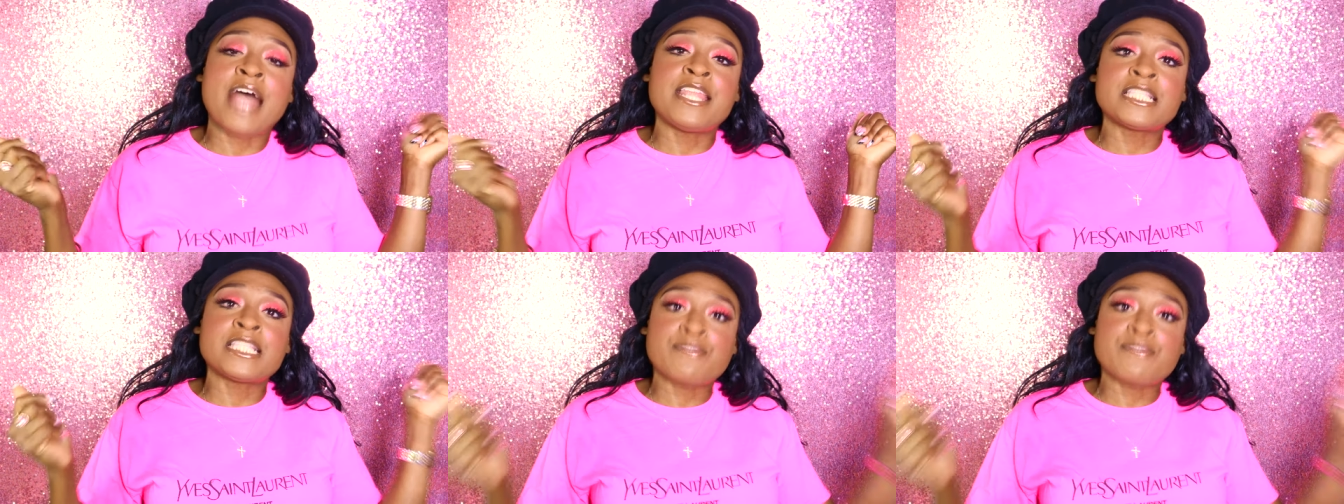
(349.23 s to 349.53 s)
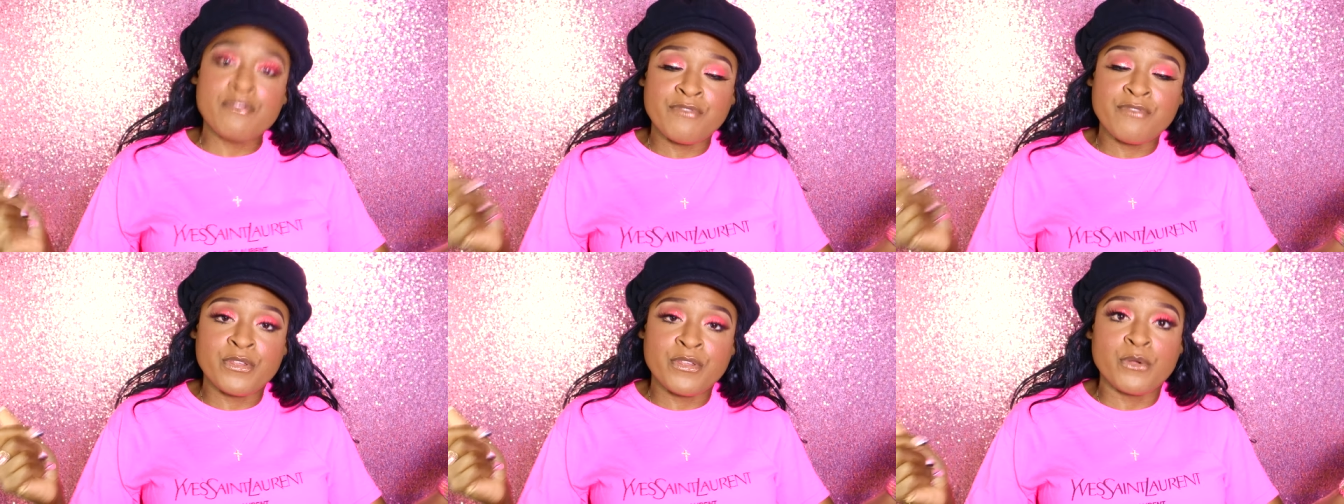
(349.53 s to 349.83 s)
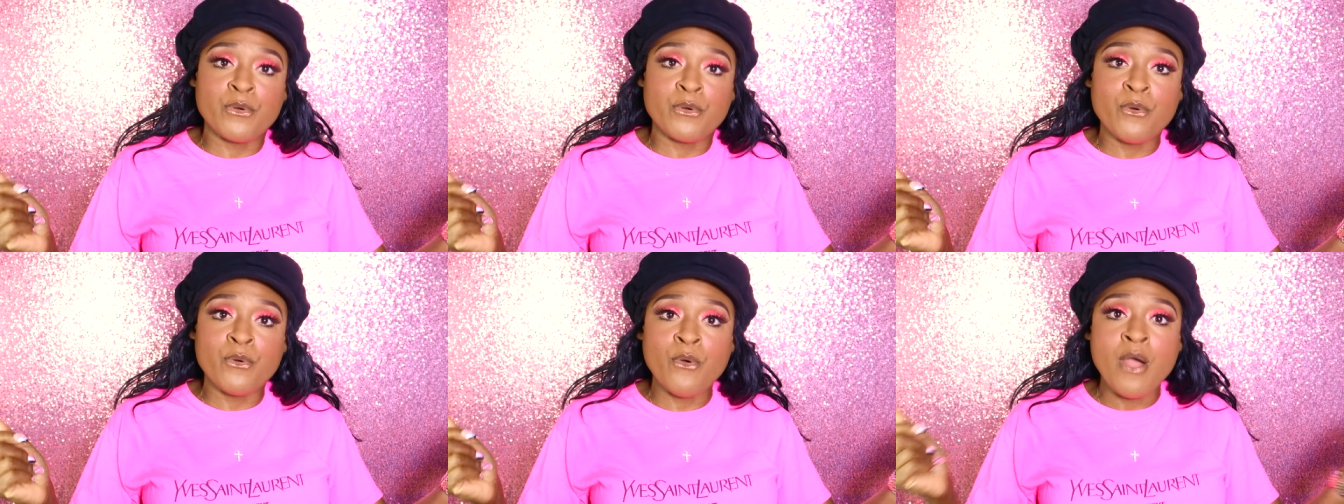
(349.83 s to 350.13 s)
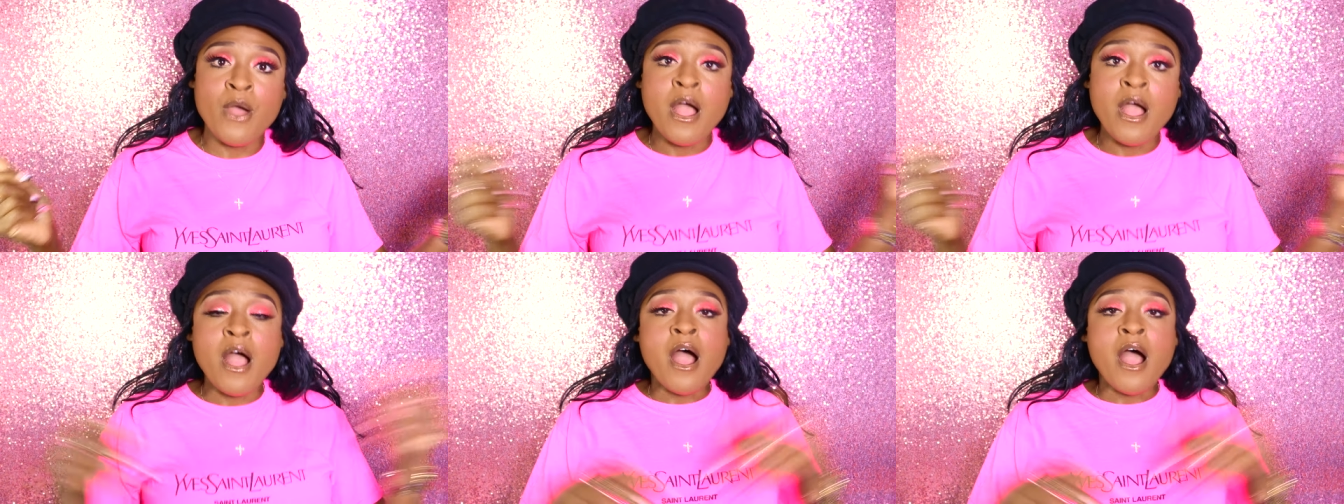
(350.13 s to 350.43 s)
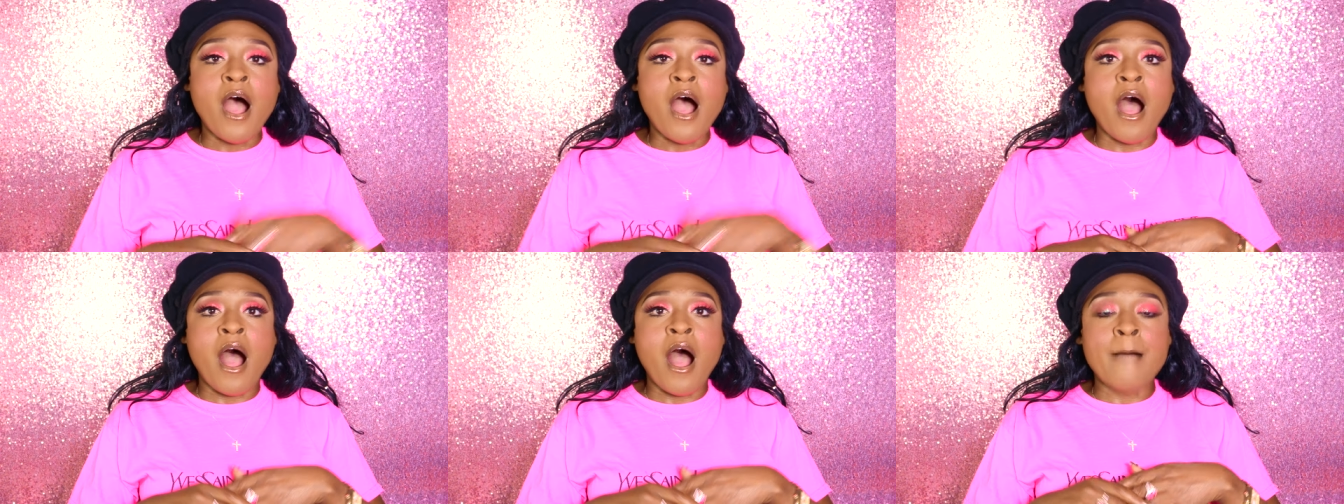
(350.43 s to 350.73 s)
honest review.
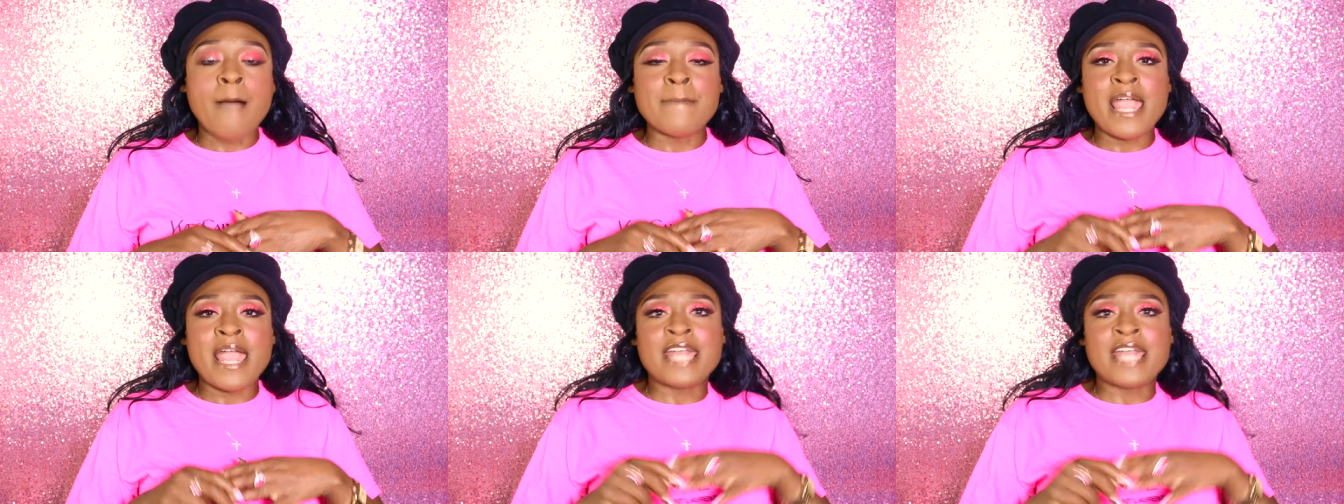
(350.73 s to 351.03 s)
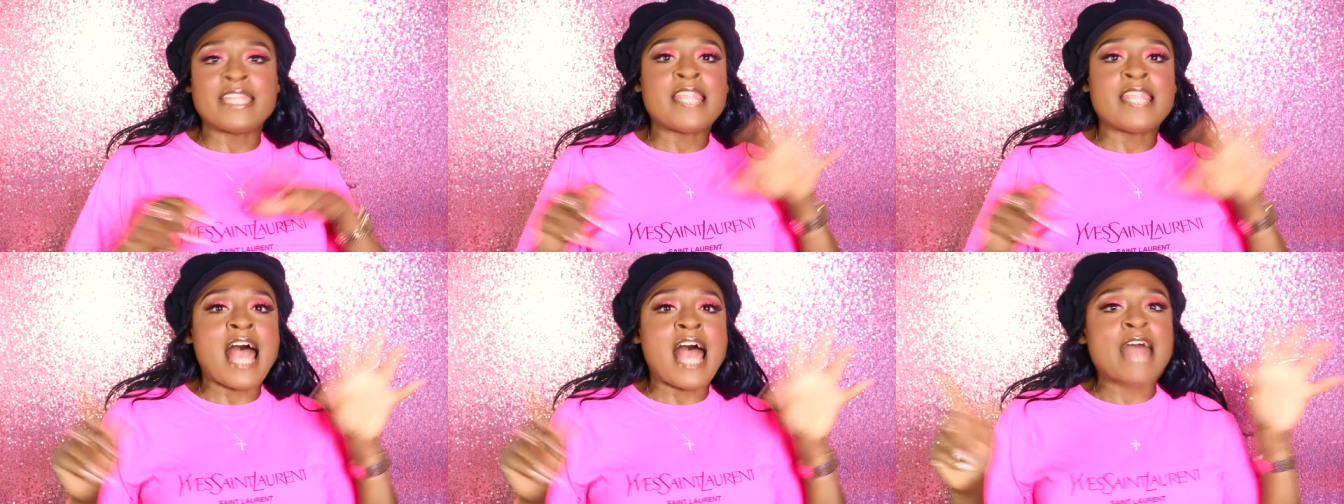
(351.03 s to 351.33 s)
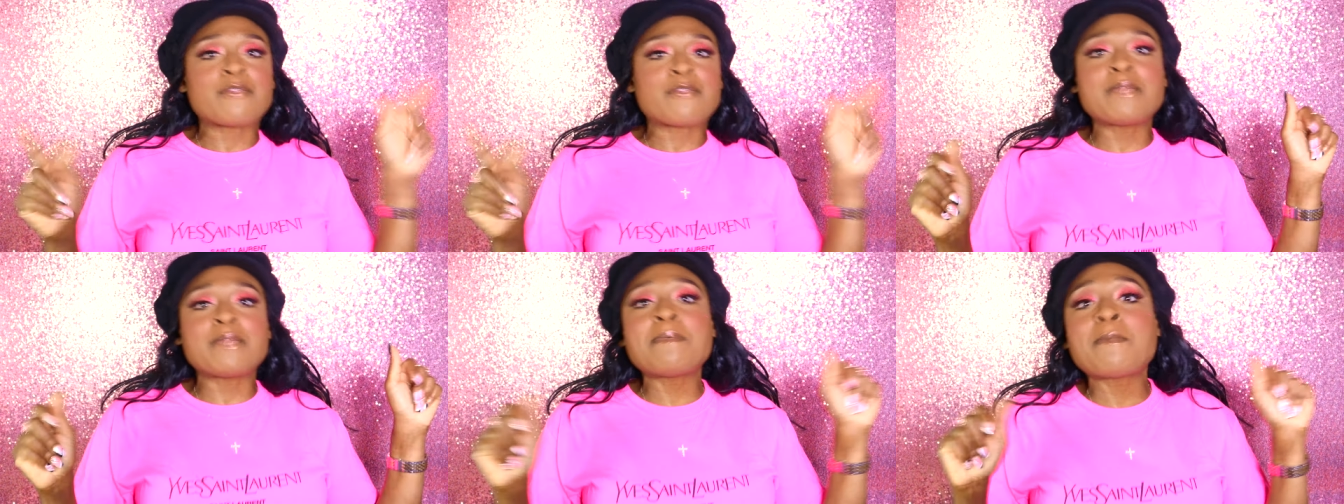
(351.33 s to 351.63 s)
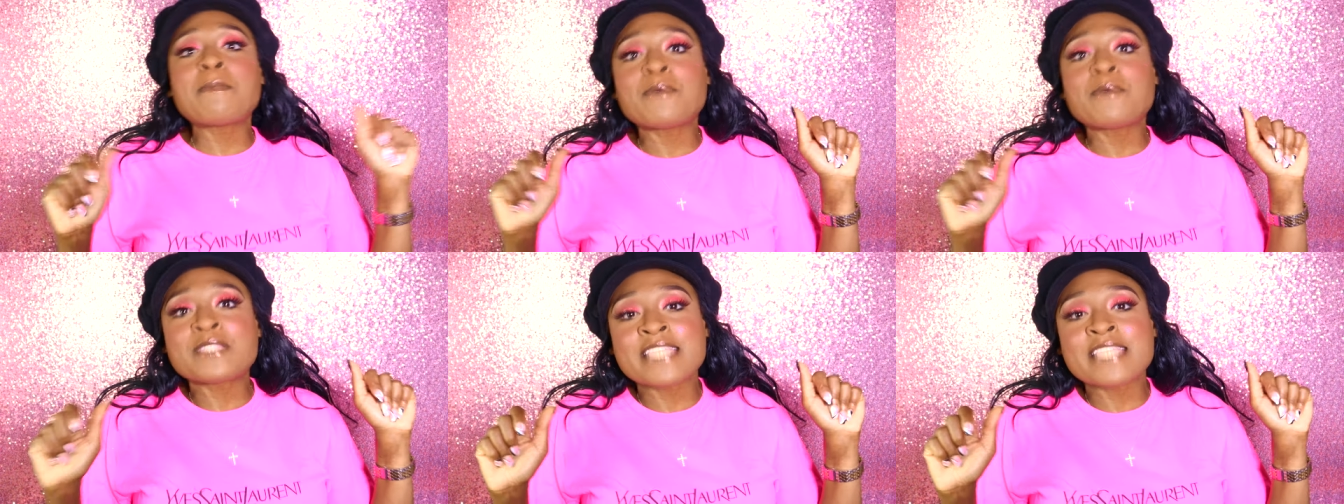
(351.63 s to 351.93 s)
Um, and I don't need people